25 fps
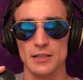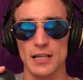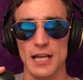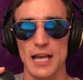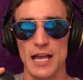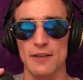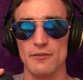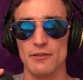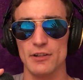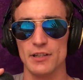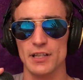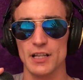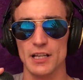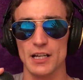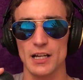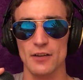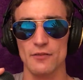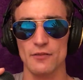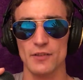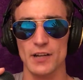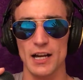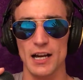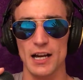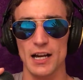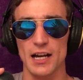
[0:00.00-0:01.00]
everything
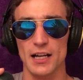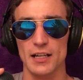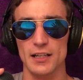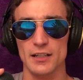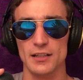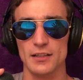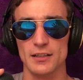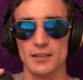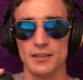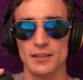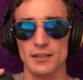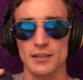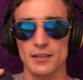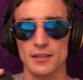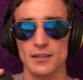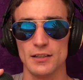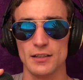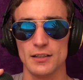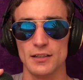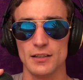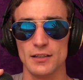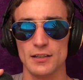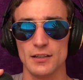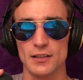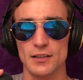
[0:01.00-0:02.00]
I've got
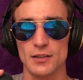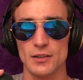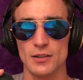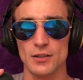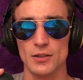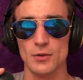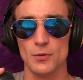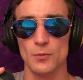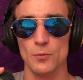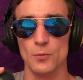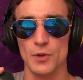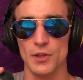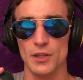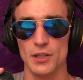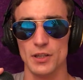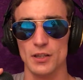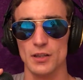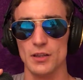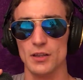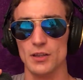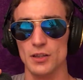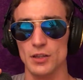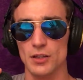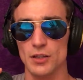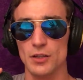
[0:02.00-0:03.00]
with
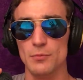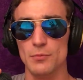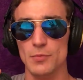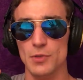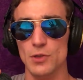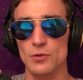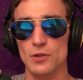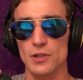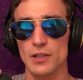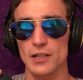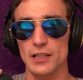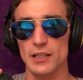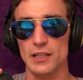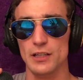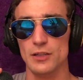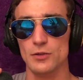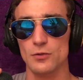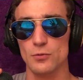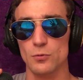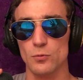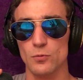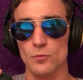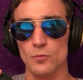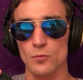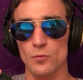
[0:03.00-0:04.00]
the community
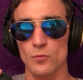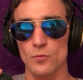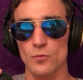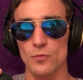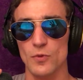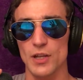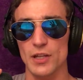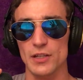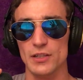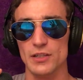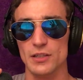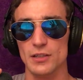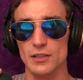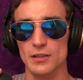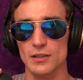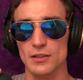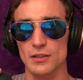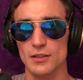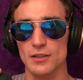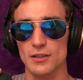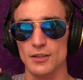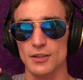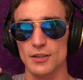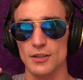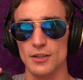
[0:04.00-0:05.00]
that's
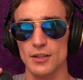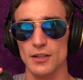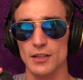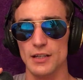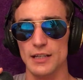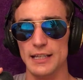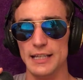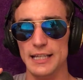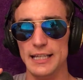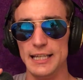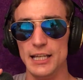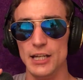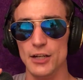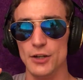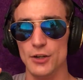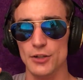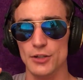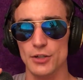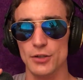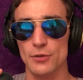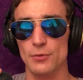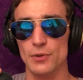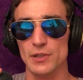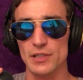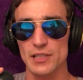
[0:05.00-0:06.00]
eager
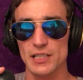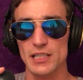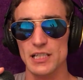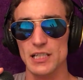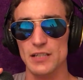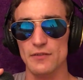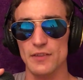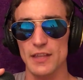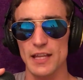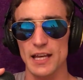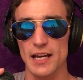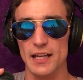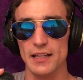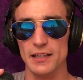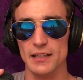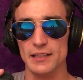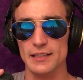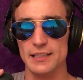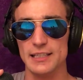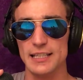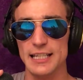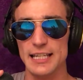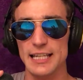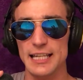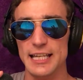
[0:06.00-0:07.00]
to receive that,
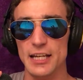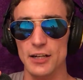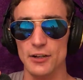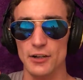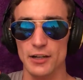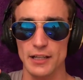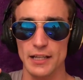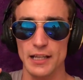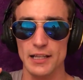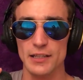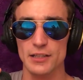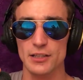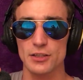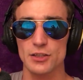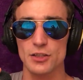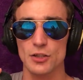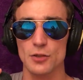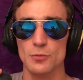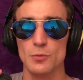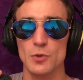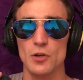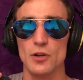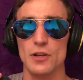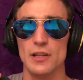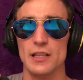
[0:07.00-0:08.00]
that's eager. And that's a
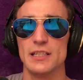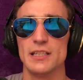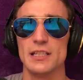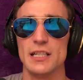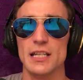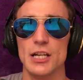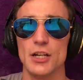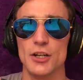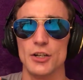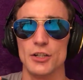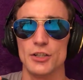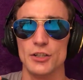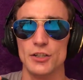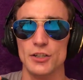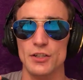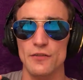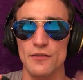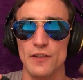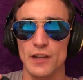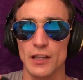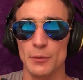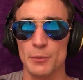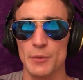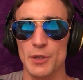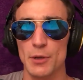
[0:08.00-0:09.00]
community that's eager to
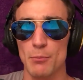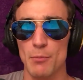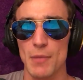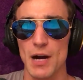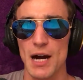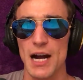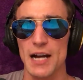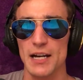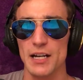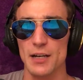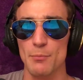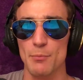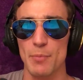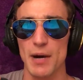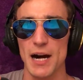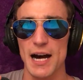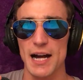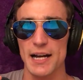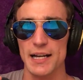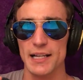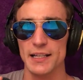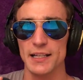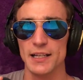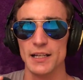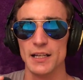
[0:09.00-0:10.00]
develop their mind and
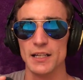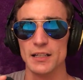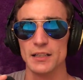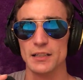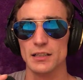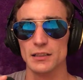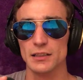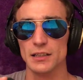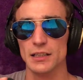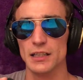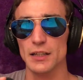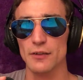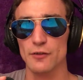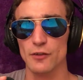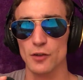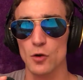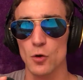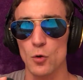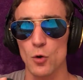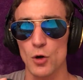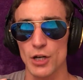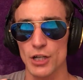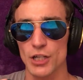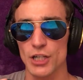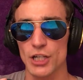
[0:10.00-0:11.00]
body, to live
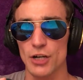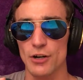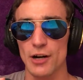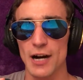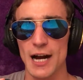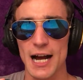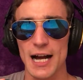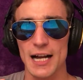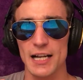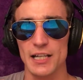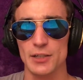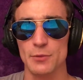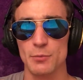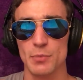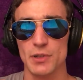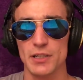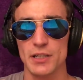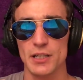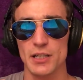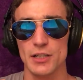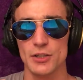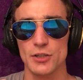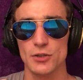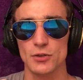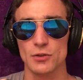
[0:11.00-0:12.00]
according to your highest
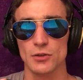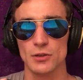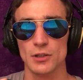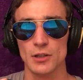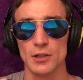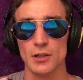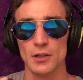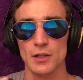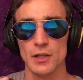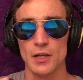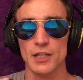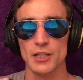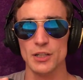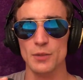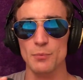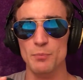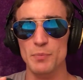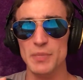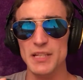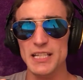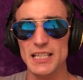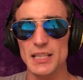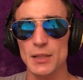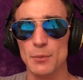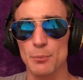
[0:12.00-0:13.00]
potential, to
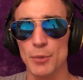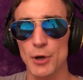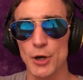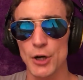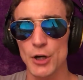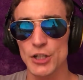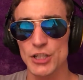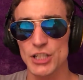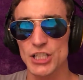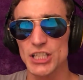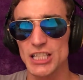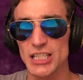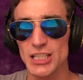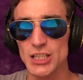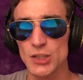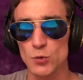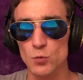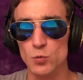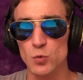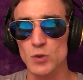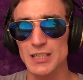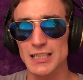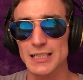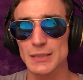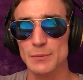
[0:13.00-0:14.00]
be the person that you
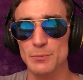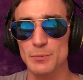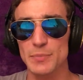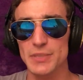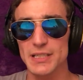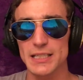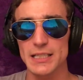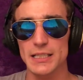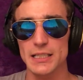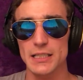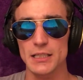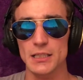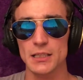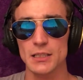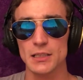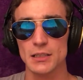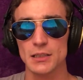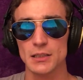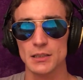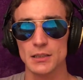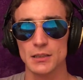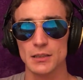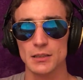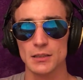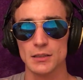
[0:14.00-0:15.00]
want to be,
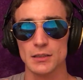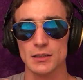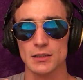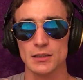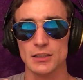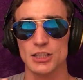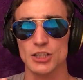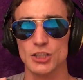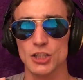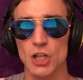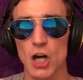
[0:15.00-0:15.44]
to